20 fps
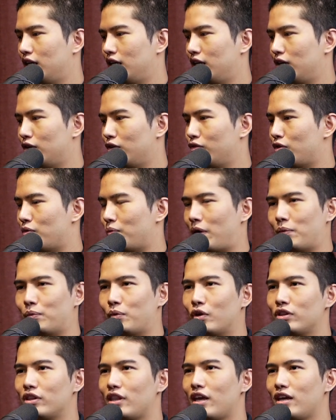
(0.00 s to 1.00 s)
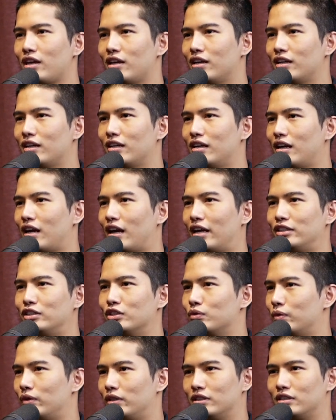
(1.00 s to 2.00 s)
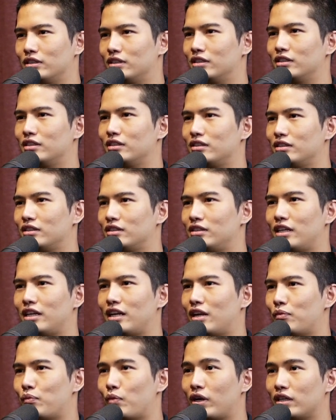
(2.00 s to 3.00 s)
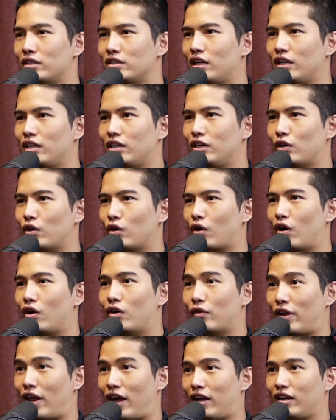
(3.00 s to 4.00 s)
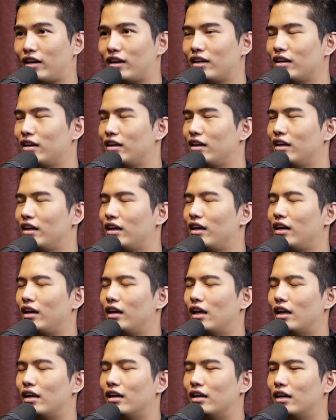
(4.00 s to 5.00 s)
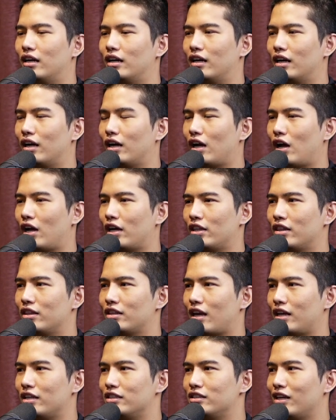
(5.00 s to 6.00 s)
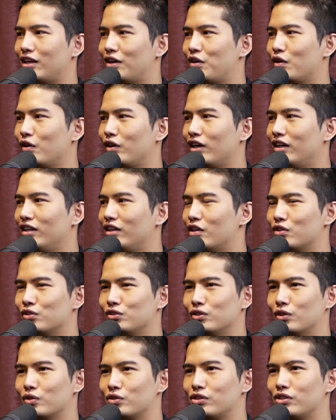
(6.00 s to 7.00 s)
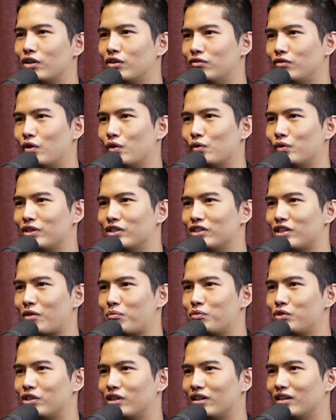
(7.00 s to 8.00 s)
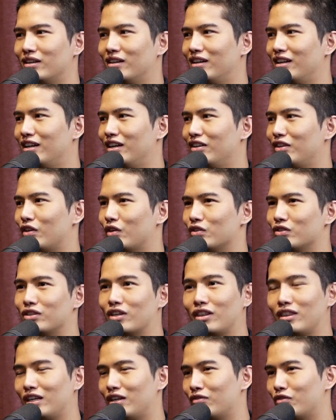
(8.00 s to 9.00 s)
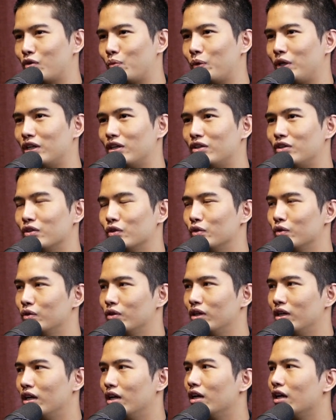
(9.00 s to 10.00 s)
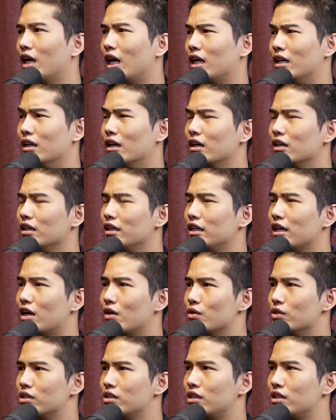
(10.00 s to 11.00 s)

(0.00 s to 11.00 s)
for my birthday, I just want us to sit and meditate here all night. And I said, okay, there's no cell phone reception. There's nothing for me to do. And luckily I was